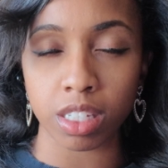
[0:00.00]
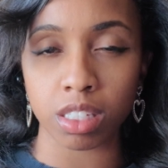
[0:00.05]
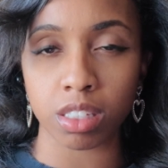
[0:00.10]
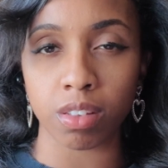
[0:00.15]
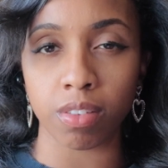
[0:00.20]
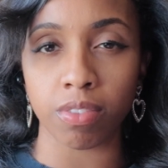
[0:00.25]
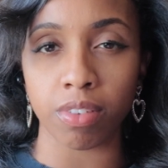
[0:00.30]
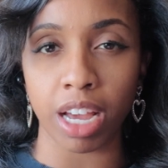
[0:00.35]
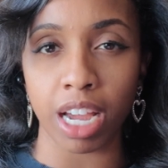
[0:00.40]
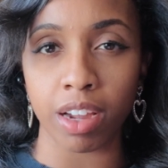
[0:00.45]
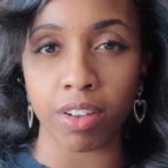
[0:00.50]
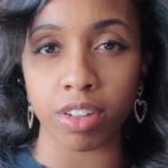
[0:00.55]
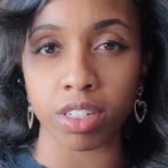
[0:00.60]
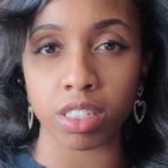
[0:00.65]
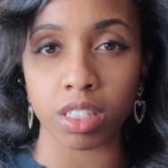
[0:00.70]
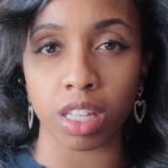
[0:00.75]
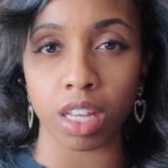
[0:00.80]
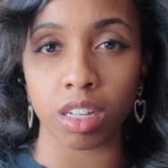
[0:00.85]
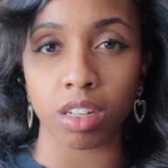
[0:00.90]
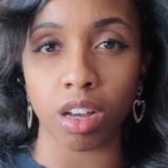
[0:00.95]
is a
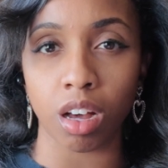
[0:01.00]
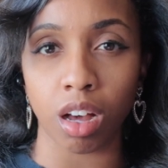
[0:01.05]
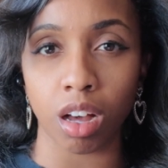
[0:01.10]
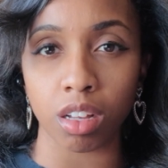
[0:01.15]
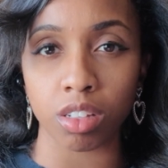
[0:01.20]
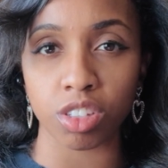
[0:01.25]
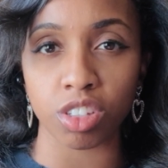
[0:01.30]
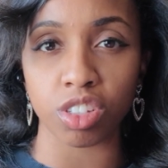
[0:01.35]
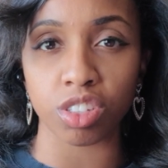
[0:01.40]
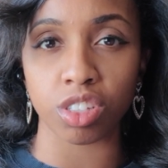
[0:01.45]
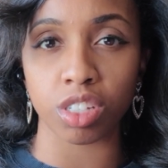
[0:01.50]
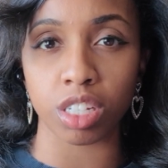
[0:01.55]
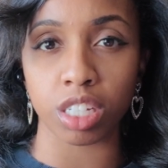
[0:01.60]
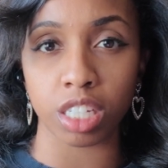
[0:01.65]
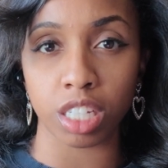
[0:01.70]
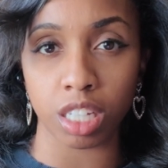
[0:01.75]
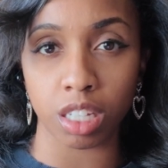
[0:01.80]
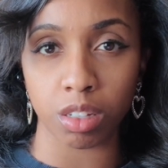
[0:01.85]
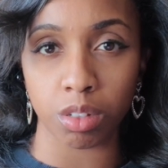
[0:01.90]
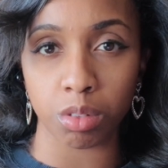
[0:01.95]
virus that causes
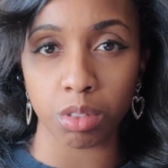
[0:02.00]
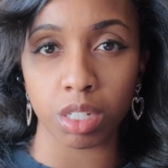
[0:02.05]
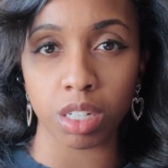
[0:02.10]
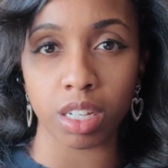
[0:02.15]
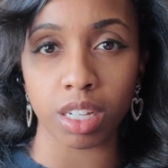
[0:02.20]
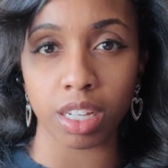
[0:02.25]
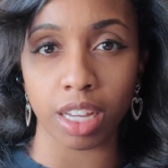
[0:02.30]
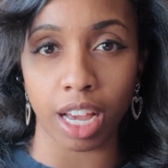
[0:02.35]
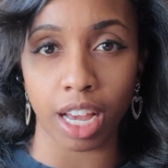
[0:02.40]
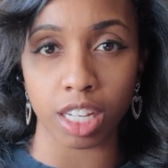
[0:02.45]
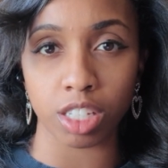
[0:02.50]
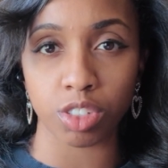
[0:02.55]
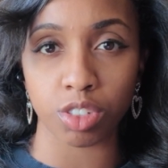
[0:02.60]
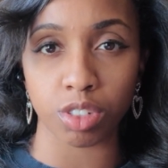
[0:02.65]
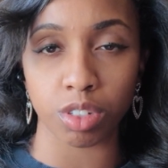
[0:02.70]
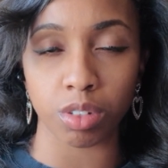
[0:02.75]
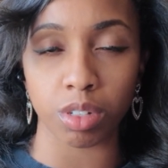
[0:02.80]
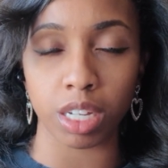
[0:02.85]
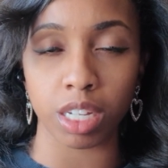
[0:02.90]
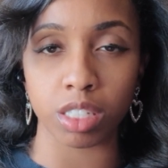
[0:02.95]
acute
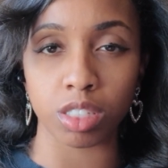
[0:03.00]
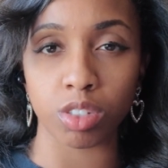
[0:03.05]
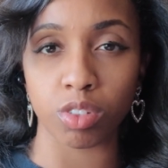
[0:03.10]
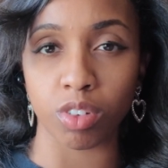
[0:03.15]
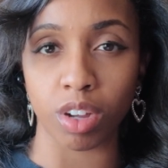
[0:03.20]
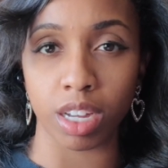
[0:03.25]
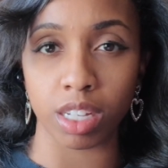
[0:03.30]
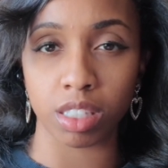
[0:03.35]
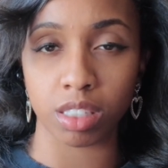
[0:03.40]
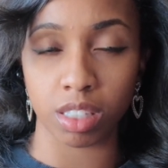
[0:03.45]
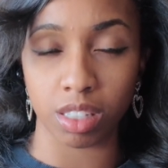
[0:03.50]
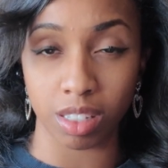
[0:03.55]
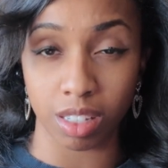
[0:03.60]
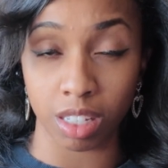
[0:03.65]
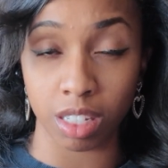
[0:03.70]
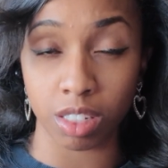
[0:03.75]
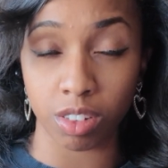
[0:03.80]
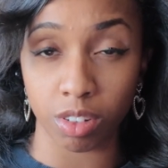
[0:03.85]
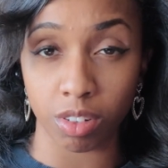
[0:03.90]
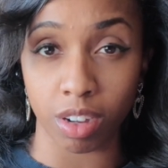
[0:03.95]
gastroenteritis
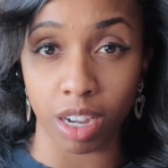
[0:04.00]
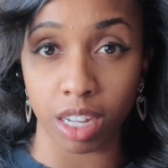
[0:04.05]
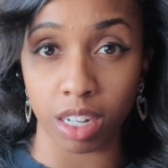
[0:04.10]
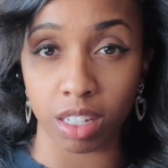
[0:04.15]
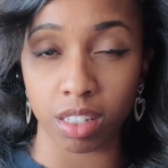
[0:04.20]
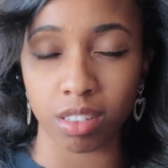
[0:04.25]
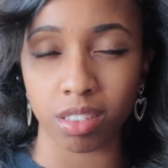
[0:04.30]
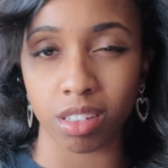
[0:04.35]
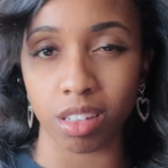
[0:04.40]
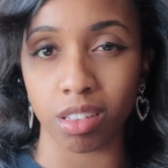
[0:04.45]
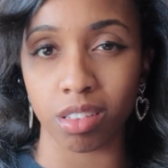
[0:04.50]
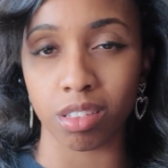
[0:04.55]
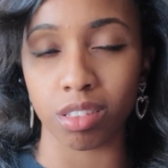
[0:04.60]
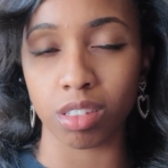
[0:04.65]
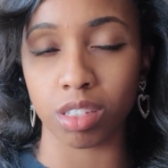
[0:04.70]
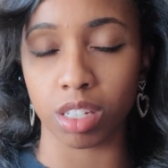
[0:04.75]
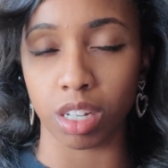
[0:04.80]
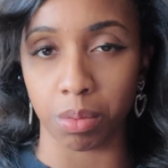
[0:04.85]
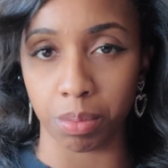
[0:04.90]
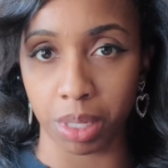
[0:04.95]
in the
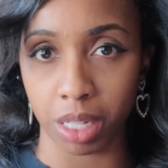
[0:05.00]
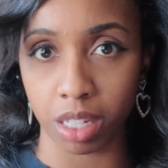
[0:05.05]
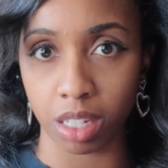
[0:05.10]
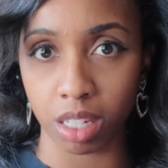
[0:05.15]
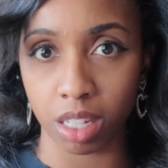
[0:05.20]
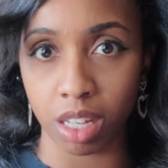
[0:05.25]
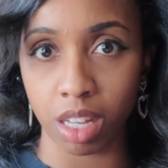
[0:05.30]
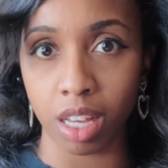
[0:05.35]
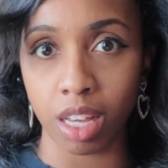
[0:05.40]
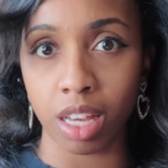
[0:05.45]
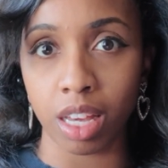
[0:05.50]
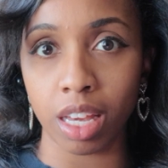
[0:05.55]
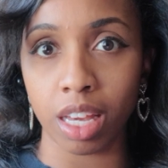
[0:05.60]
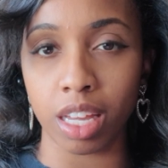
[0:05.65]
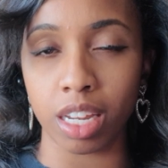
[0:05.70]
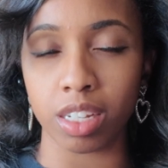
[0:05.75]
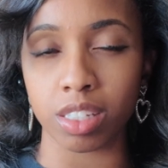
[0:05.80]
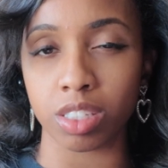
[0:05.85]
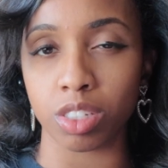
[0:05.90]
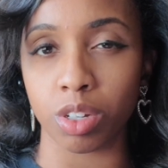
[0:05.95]
stomach.
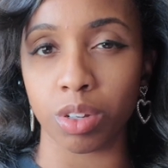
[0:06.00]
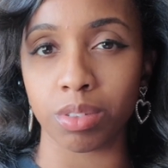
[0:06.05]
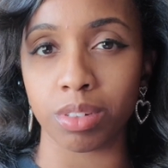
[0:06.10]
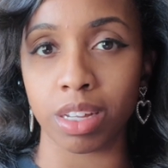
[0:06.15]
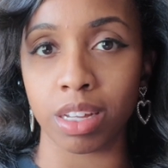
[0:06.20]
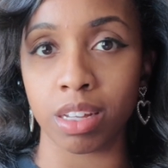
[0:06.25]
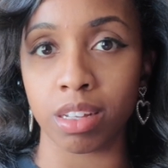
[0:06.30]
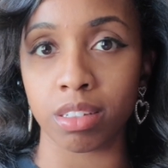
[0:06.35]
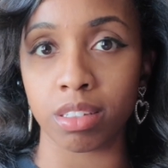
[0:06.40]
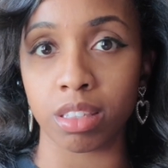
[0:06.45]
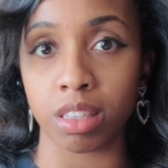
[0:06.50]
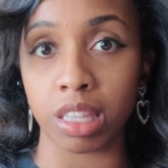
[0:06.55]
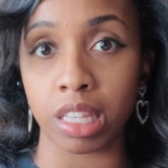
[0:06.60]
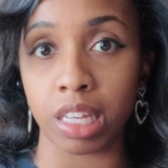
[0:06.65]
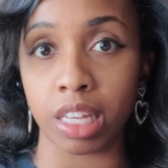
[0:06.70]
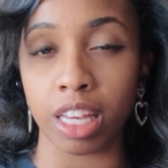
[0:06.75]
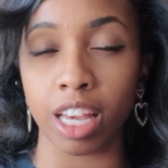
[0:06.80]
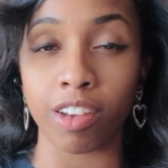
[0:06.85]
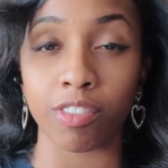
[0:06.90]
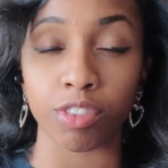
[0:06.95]
It is known as
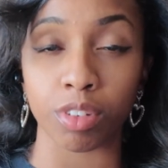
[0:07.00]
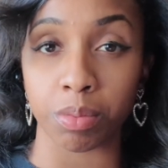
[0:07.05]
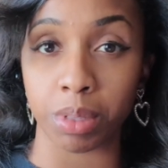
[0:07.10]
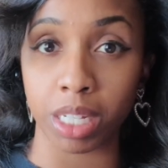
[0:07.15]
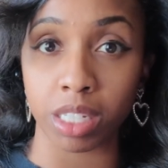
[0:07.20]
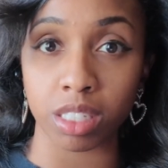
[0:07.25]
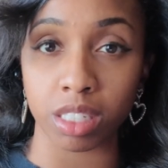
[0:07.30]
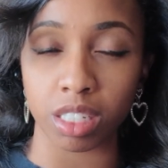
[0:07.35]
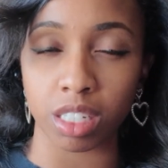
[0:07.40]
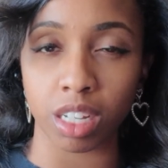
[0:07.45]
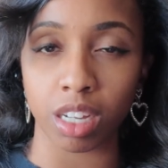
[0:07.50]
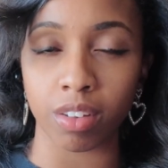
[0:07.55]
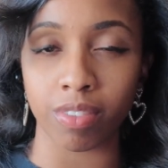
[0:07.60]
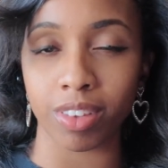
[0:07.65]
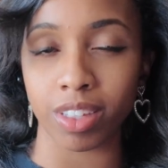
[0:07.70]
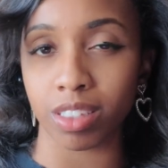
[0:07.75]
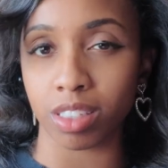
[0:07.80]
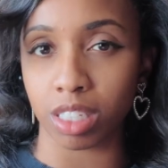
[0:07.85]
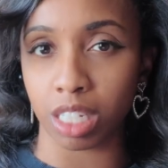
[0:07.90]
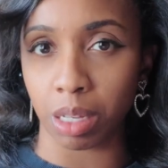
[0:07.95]
the inflammation of
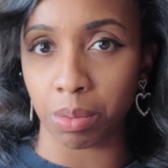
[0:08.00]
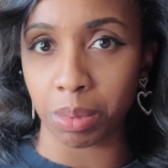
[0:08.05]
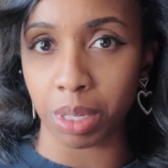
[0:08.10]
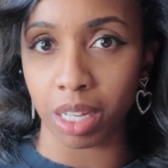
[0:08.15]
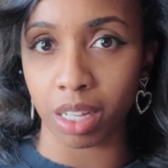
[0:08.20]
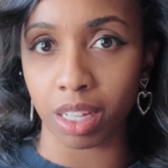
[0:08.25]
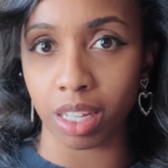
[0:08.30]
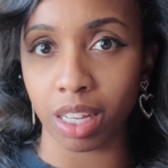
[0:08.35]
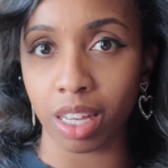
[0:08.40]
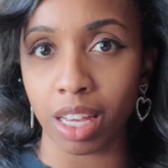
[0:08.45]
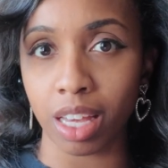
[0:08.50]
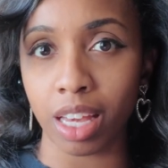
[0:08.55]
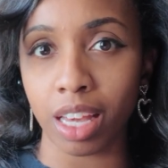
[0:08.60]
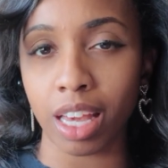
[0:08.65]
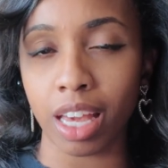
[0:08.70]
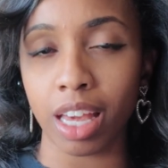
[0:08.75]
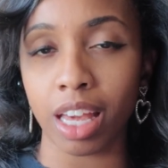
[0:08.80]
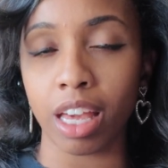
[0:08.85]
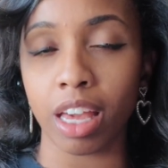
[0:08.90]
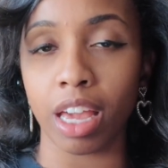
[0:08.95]
the stomach.
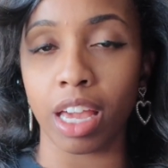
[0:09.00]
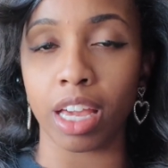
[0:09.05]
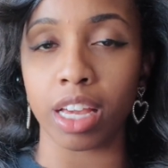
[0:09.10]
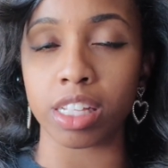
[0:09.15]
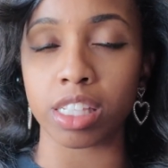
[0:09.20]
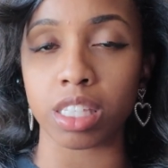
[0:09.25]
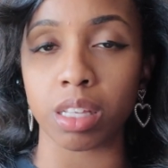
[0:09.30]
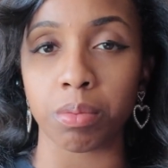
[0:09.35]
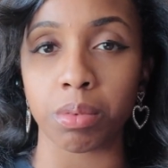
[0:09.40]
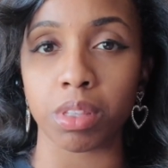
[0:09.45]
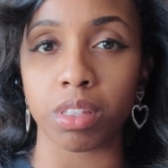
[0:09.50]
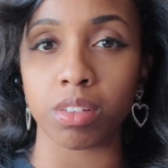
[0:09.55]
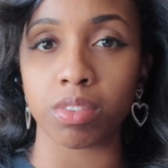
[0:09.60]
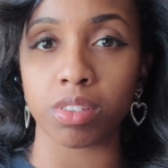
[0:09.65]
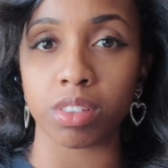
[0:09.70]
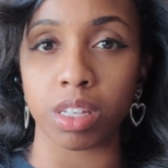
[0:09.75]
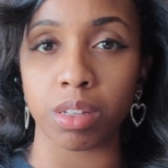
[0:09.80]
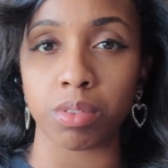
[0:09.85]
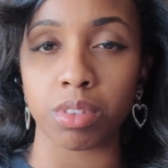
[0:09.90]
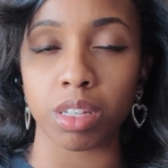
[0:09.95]
And some of the
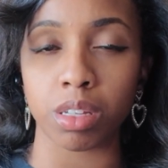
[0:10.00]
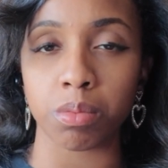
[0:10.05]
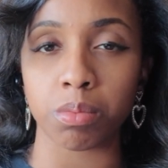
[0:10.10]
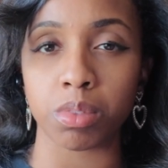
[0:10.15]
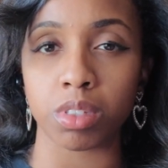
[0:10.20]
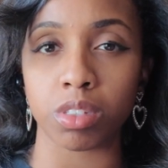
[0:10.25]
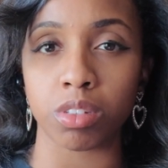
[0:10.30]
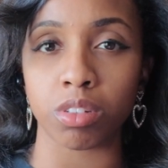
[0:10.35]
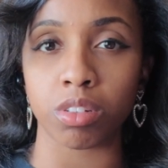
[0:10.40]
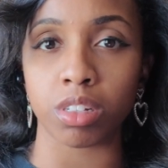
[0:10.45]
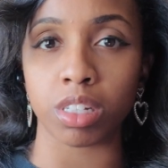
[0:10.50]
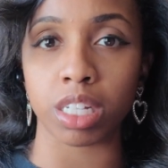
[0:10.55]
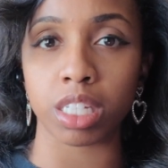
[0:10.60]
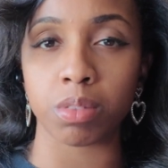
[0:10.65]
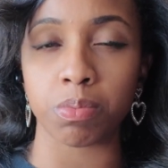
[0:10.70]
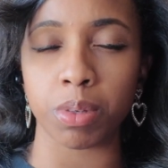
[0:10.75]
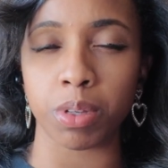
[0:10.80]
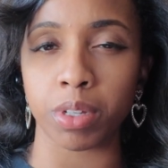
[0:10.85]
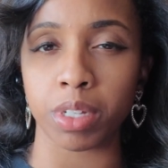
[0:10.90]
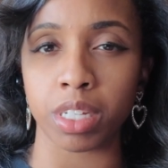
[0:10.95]
symptoms you'll
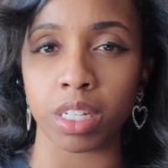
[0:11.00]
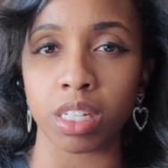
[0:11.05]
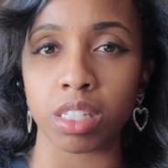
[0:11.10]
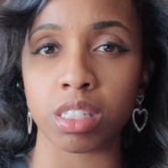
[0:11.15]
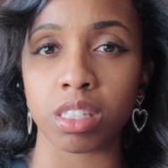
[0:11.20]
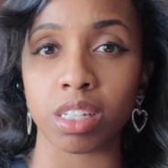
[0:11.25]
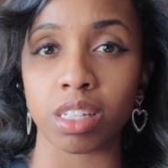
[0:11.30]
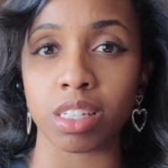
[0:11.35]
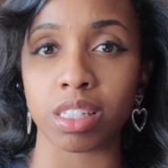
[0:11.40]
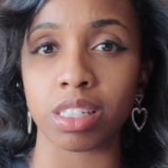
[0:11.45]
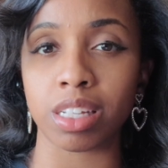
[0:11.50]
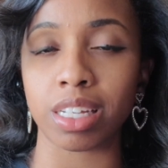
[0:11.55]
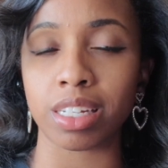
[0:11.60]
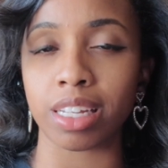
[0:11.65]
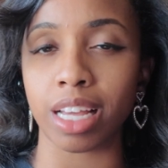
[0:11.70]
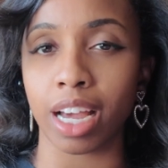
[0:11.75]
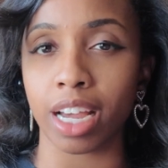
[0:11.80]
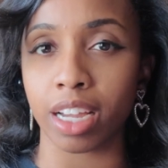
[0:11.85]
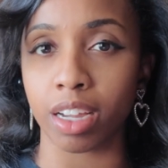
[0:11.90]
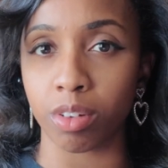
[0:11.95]
experience is
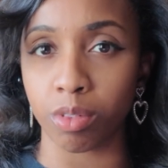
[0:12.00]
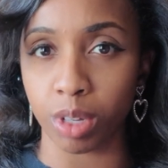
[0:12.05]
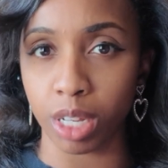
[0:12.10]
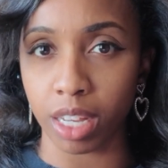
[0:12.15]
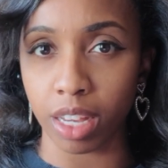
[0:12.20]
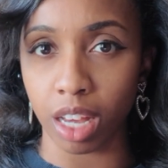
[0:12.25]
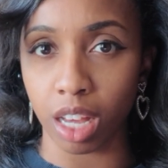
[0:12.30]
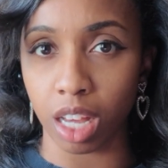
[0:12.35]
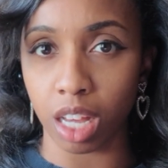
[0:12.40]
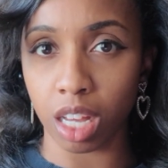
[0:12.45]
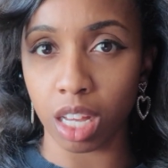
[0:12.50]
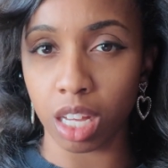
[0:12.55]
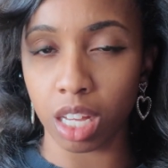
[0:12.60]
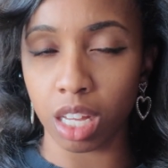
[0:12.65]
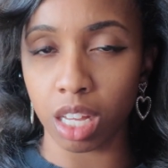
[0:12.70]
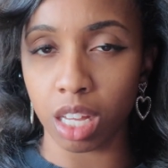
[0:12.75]
diarrhea,